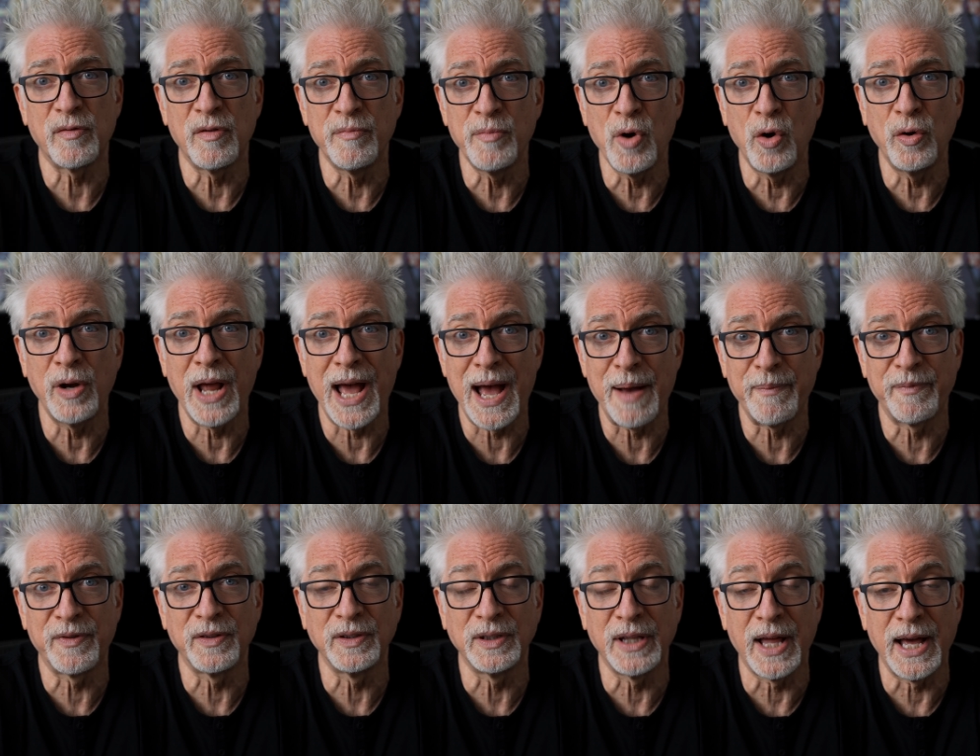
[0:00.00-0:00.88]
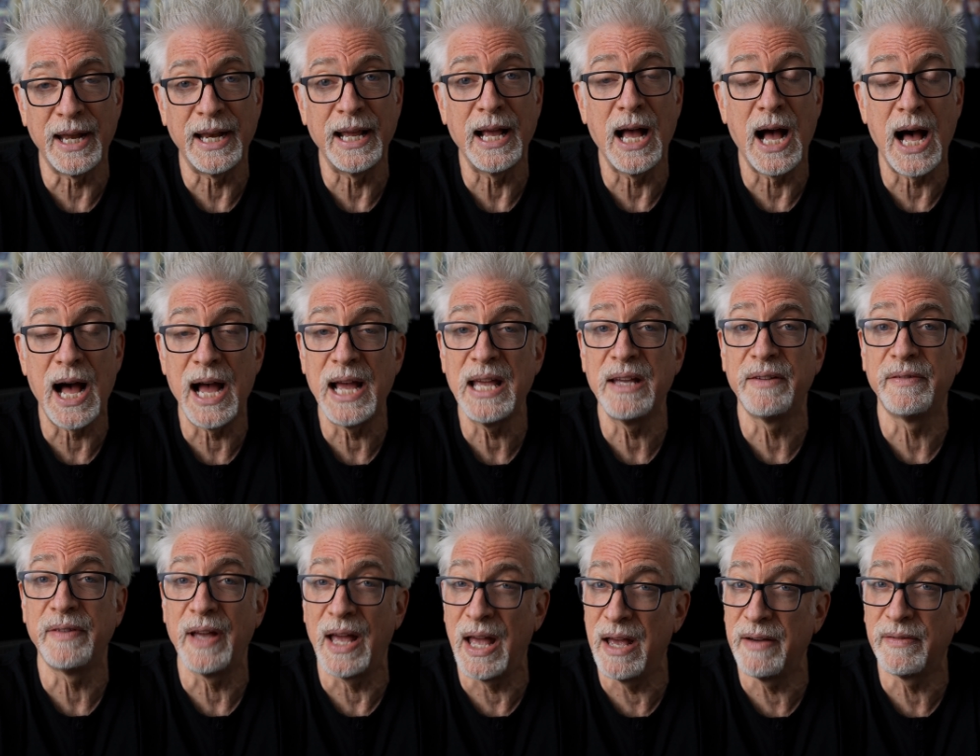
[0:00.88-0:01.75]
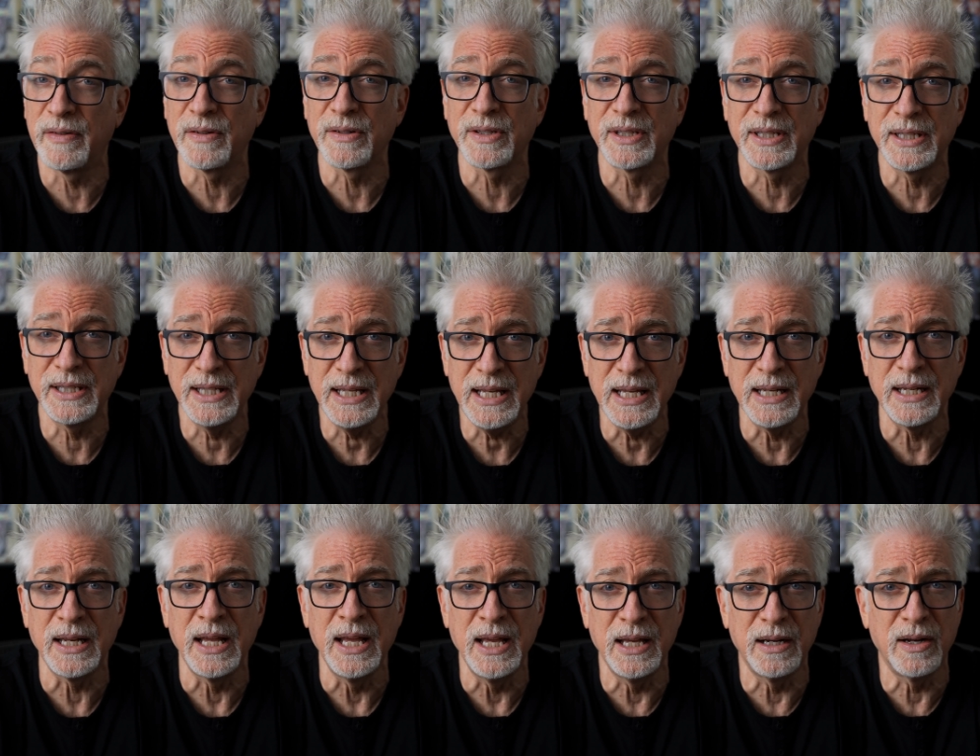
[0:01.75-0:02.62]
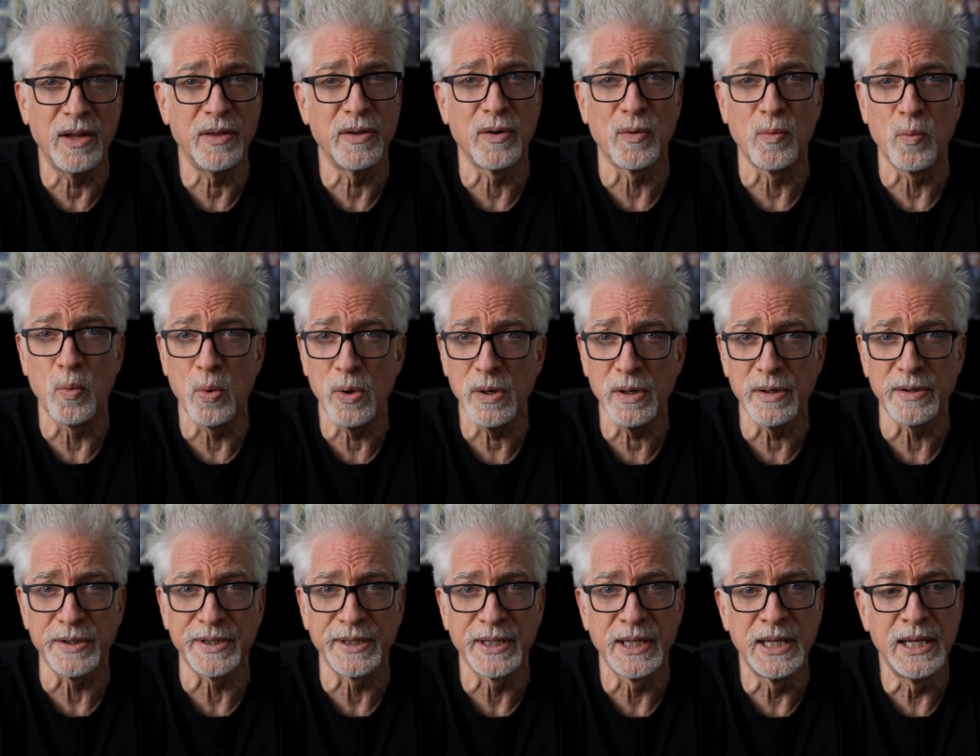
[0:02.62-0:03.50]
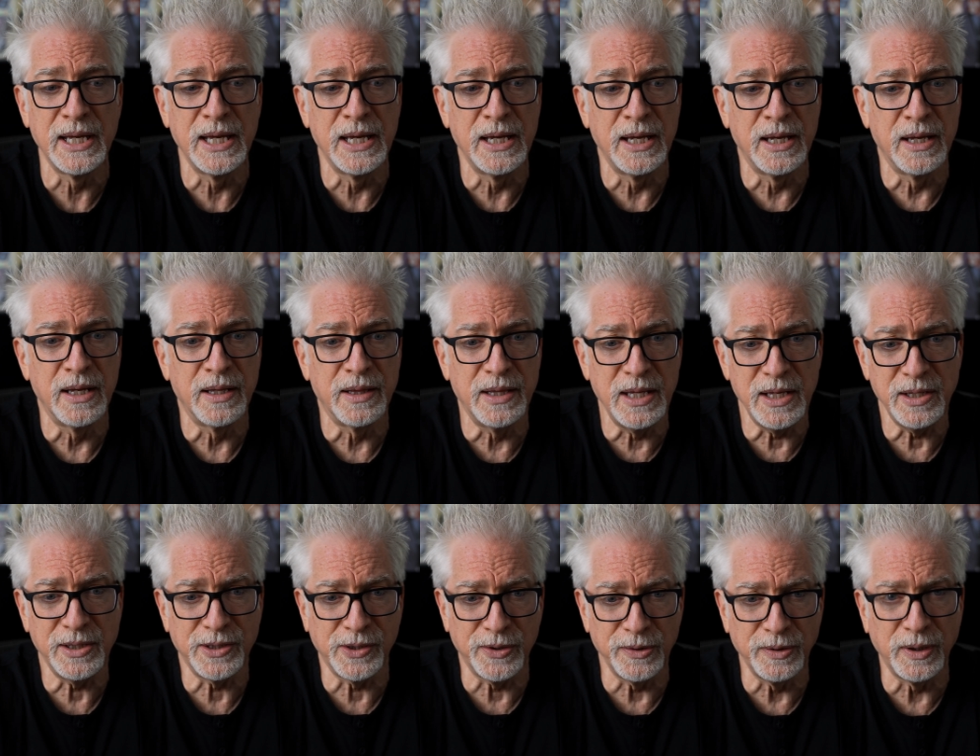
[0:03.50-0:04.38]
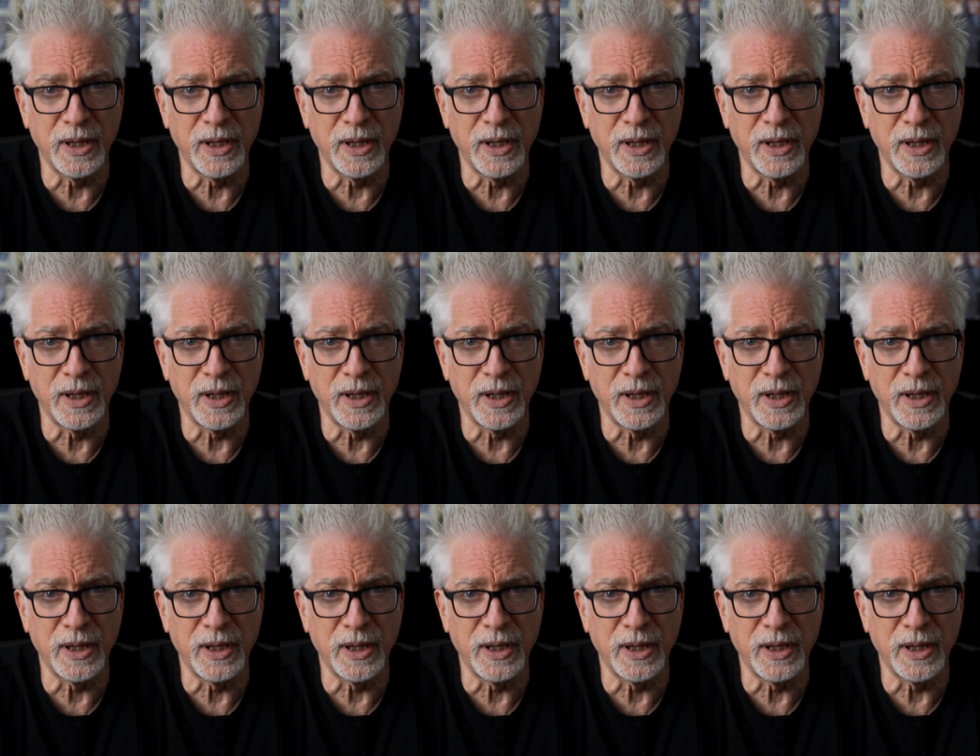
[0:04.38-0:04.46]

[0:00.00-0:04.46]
remote app for lighting I have ever seen. In other words, these two